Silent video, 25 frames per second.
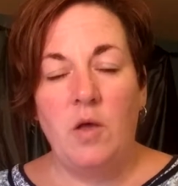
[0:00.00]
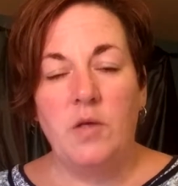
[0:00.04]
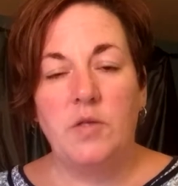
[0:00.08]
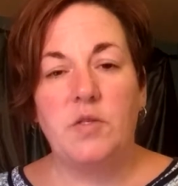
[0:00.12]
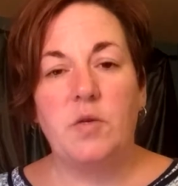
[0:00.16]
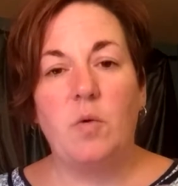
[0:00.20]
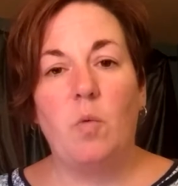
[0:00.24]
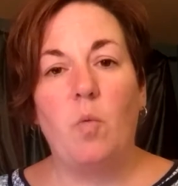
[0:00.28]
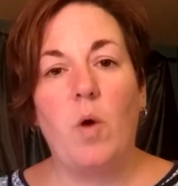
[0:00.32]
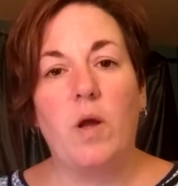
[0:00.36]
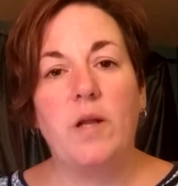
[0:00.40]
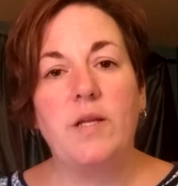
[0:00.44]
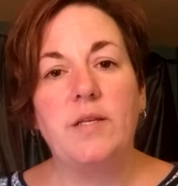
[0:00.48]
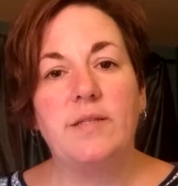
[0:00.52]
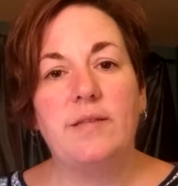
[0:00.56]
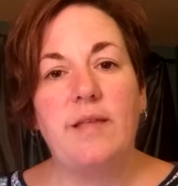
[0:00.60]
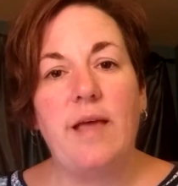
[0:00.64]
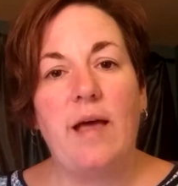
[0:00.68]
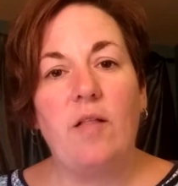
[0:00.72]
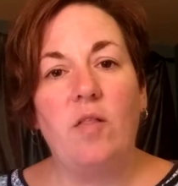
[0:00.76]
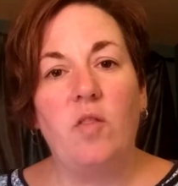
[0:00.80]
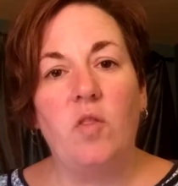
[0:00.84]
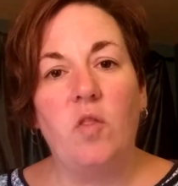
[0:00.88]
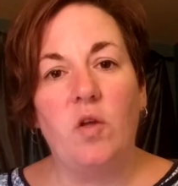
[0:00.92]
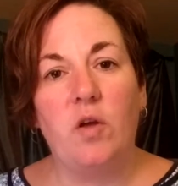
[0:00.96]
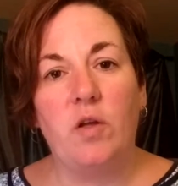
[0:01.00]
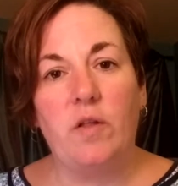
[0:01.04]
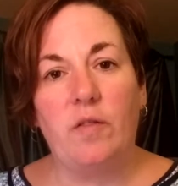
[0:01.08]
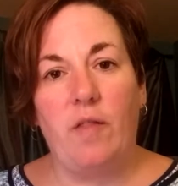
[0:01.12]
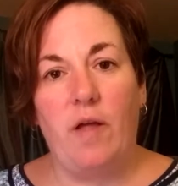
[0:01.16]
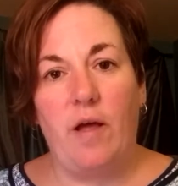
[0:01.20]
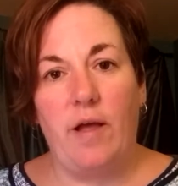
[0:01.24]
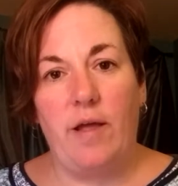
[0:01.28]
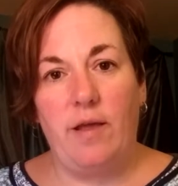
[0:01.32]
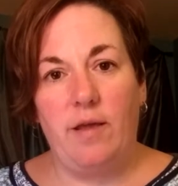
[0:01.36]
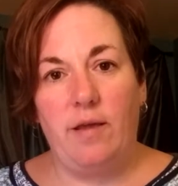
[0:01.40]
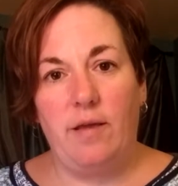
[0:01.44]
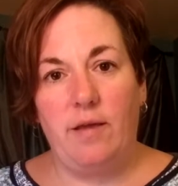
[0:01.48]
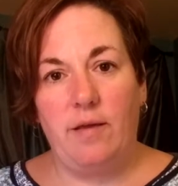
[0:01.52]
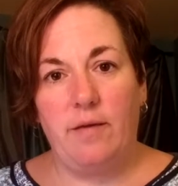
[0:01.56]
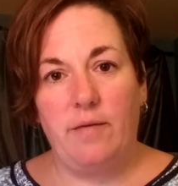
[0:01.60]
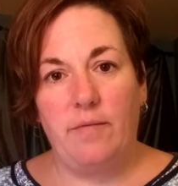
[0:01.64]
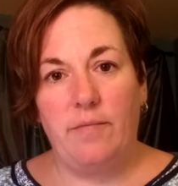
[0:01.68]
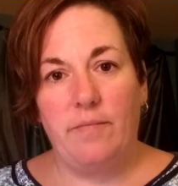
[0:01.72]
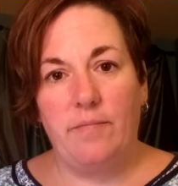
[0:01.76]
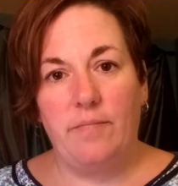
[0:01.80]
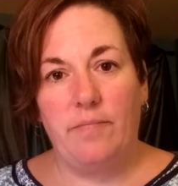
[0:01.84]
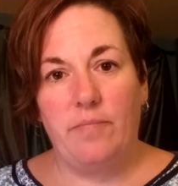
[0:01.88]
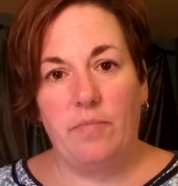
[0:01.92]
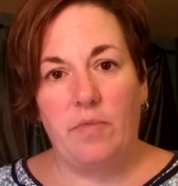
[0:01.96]
So what does that look like?
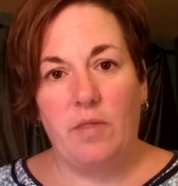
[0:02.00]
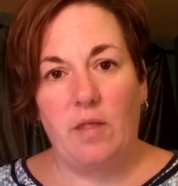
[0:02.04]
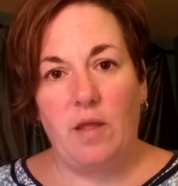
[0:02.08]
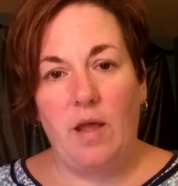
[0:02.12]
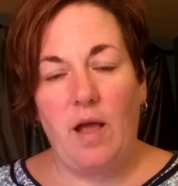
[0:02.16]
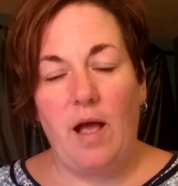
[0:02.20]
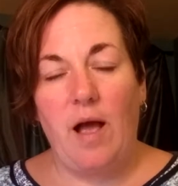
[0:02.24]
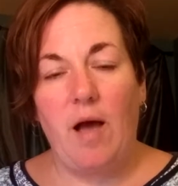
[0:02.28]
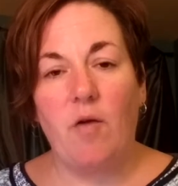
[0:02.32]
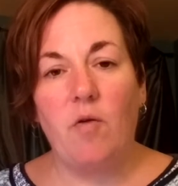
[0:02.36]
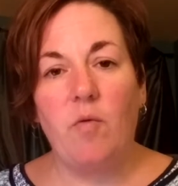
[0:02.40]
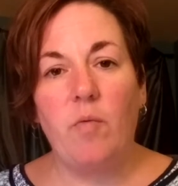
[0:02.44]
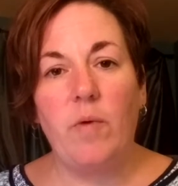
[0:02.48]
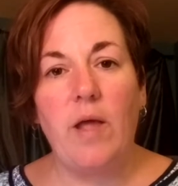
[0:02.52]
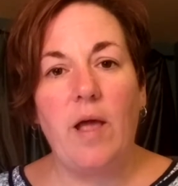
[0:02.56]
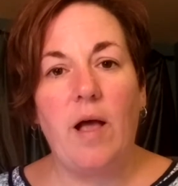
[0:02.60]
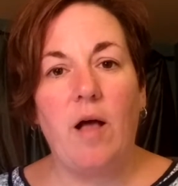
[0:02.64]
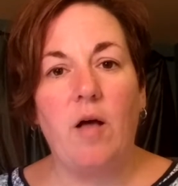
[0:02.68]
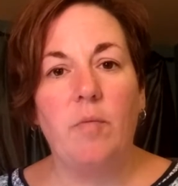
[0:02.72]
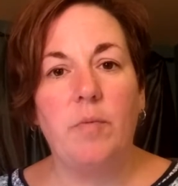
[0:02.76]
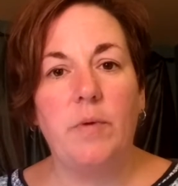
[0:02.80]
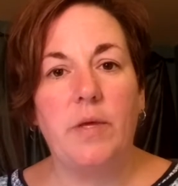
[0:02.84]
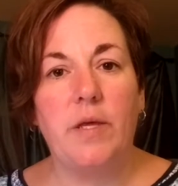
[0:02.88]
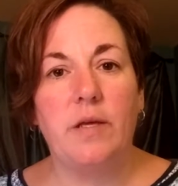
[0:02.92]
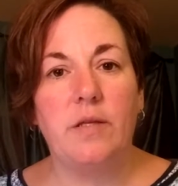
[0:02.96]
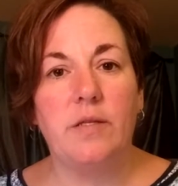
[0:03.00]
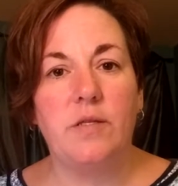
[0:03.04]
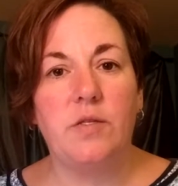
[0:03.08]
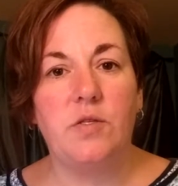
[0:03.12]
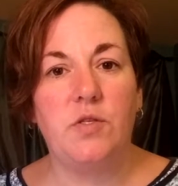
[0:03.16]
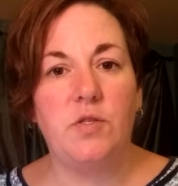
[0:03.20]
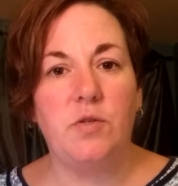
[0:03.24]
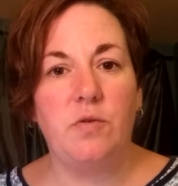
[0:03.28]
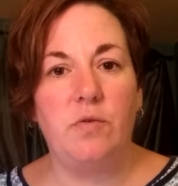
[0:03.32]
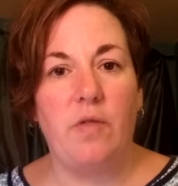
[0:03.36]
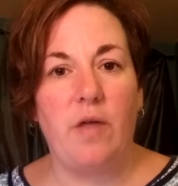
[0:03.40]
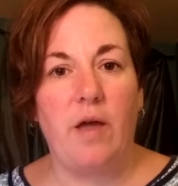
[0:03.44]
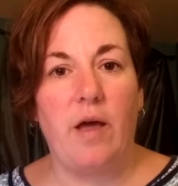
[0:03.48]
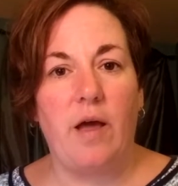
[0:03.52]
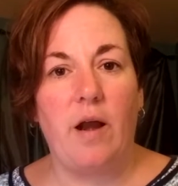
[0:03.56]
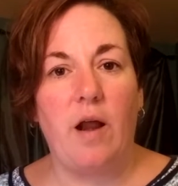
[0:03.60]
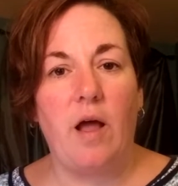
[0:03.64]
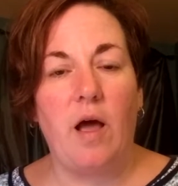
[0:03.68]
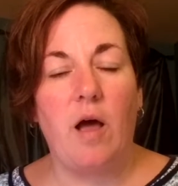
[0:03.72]
How do we help kids do that?